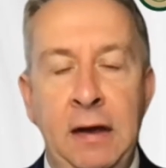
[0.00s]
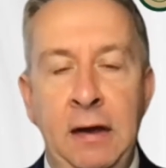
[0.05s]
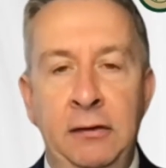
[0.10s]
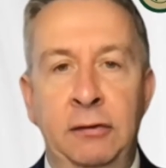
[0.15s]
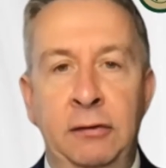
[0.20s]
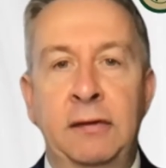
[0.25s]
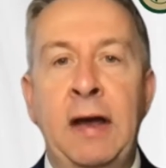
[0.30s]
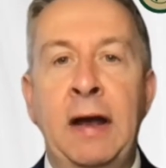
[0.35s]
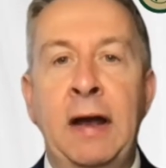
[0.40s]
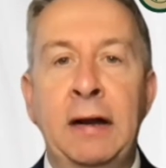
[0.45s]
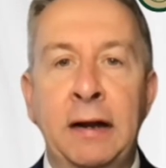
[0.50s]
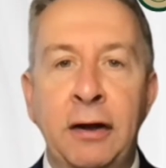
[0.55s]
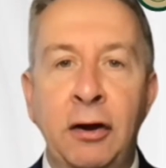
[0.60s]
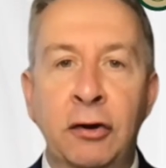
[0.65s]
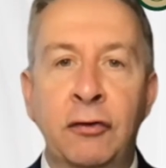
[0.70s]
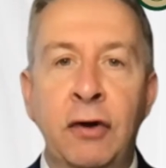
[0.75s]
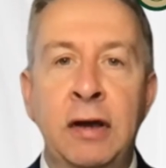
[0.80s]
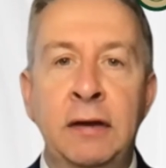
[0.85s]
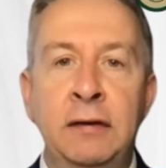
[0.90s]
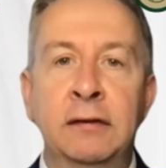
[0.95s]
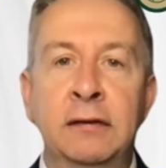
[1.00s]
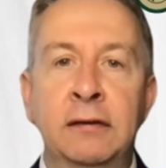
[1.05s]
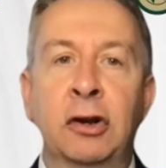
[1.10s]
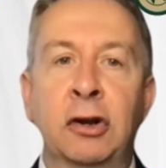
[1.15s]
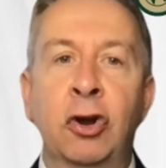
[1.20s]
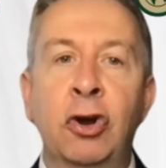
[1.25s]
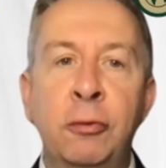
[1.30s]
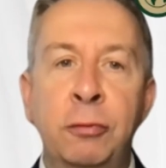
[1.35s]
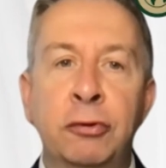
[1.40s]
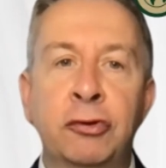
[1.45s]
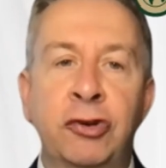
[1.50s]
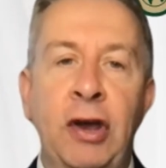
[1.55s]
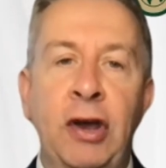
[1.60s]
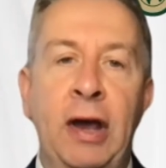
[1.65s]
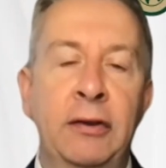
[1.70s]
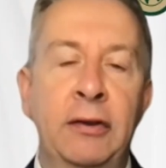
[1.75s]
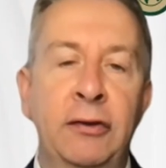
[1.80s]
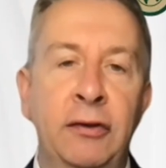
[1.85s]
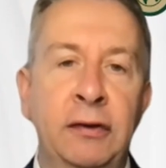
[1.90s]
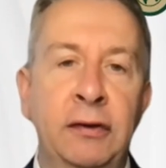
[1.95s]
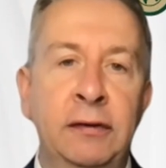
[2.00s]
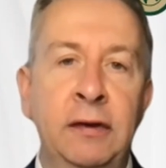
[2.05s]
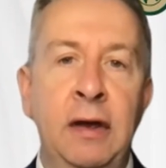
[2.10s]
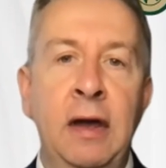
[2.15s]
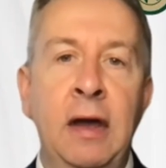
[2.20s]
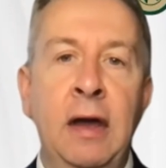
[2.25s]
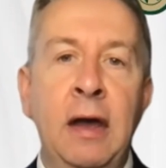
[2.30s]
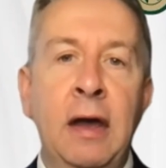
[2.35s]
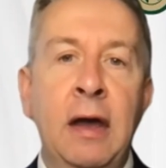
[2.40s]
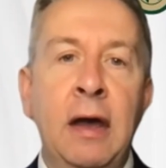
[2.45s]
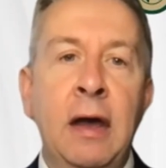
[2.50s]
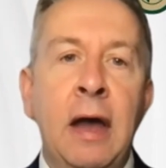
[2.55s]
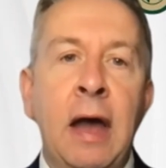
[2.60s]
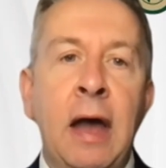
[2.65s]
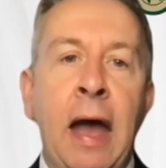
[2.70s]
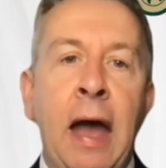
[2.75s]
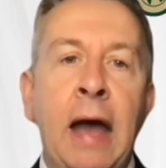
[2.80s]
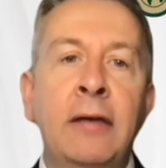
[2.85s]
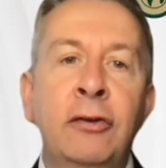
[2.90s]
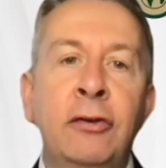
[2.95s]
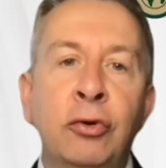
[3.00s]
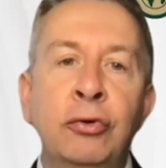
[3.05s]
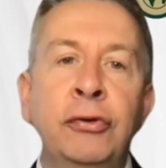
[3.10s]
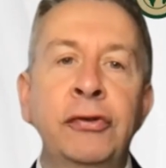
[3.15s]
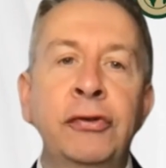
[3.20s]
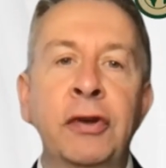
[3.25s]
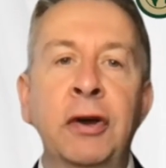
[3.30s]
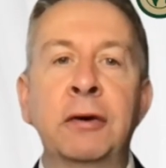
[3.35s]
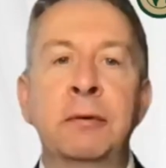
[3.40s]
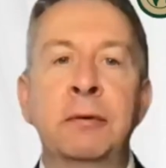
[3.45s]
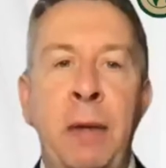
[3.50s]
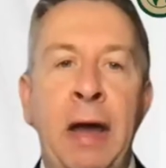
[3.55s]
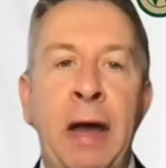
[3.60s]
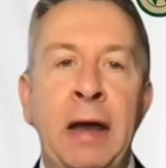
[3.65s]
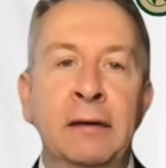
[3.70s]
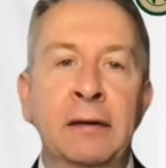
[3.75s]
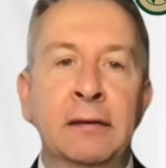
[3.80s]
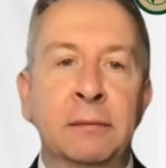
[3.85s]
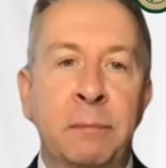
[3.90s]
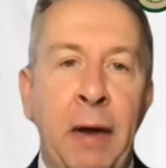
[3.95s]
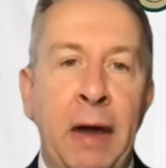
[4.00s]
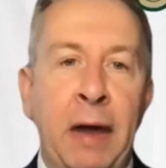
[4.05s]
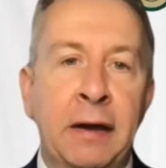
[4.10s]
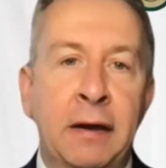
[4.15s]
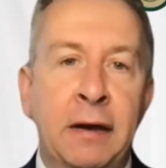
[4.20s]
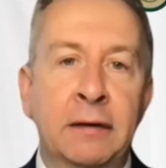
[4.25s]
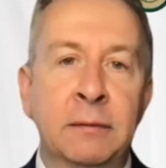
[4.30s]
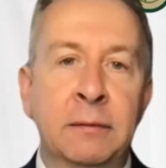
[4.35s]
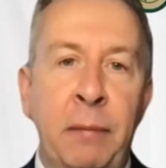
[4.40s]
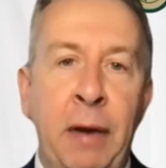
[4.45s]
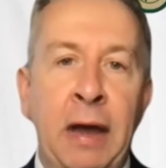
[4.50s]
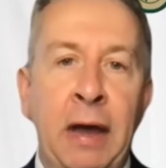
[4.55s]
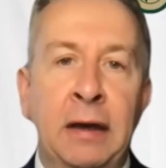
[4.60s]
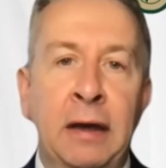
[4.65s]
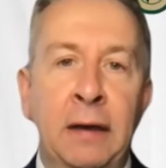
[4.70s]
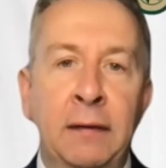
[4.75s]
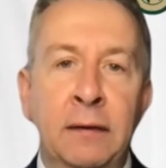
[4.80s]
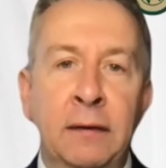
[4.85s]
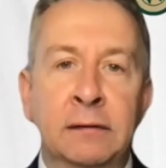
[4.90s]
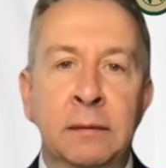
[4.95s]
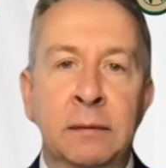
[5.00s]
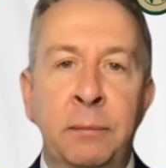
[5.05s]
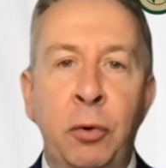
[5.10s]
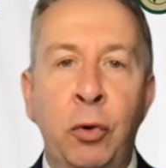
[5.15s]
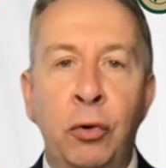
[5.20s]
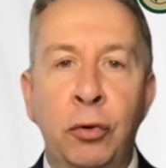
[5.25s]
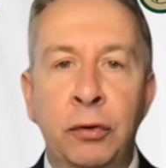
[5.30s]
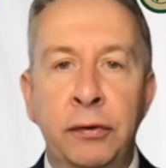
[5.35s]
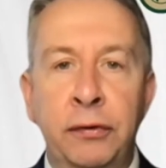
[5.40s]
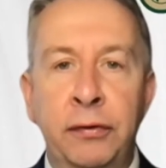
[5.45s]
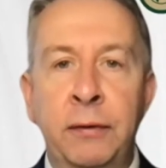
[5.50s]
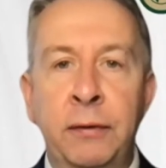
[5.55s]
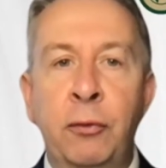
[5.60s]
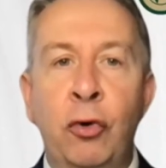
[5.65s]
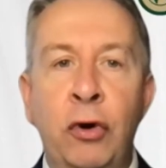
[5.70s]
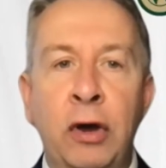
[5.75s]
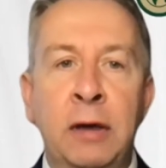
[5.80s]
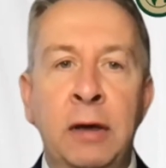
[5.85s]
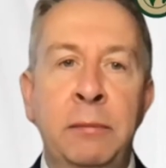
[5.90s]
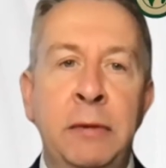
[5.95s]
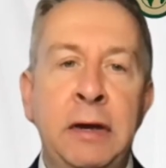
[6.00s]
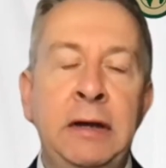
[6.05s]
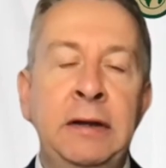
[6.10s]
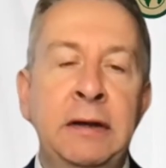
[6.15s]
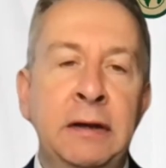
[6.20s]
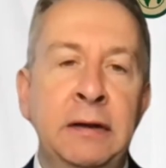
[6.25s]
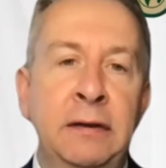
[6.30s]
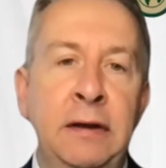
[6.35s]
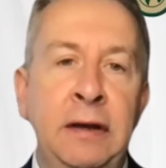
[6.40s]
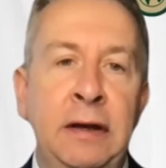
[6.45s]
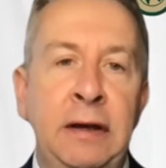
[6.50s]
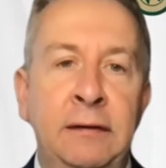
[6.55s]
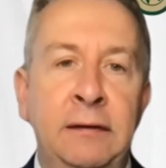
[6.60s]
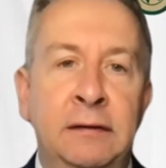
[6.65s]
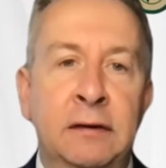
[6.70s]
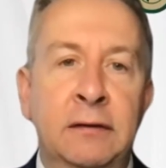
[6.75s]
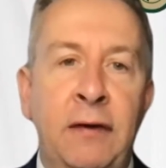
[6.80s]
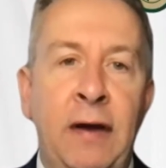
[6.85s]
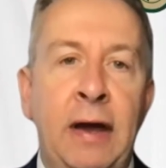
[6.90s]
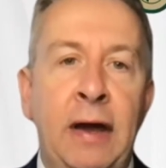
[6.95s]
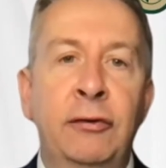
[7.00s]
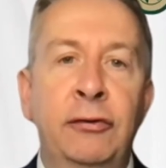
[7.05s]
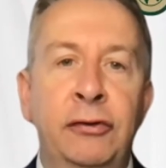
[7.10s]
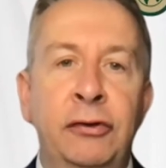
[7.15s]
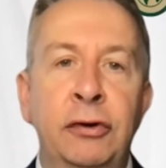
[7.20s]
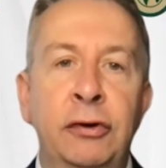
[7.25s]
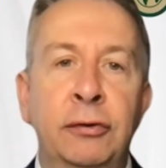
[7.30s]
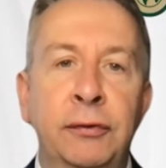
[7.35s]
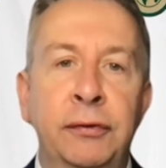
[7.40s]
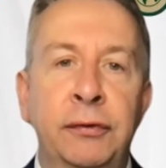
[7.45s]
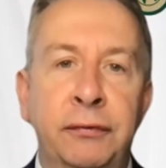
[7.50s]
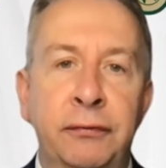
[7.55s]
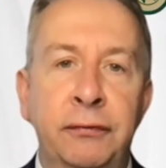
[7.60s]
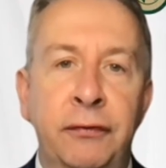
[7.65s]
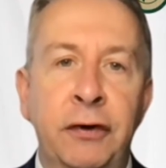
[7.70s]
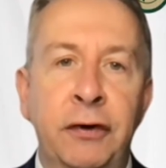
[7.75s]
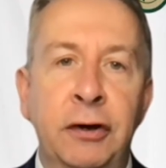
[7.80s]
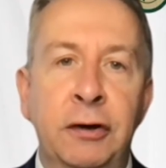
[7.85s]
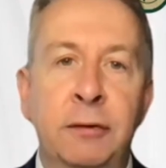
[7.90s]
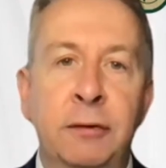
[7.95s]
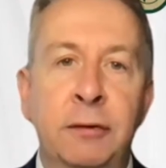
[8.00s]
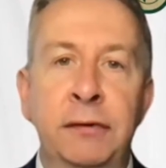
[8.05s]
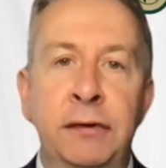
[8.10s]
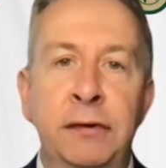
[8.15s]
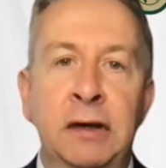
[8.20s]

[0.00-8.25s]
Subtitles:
So tackling our greatest global challenges, and also banks, bankers, and banking that support the more immediate needs of households, firms, and